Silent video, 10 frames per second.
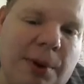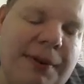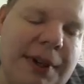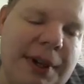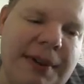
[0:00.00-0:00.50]

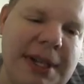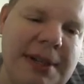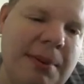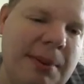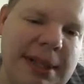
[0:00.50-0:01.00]
of their
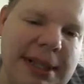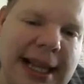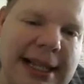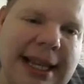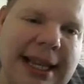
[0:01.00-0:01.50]
Vespiquen, and
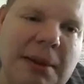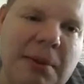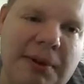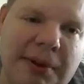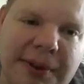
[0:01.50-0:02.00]
that's game
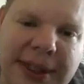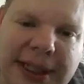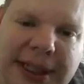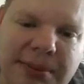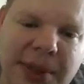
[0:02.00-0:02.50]
over for them.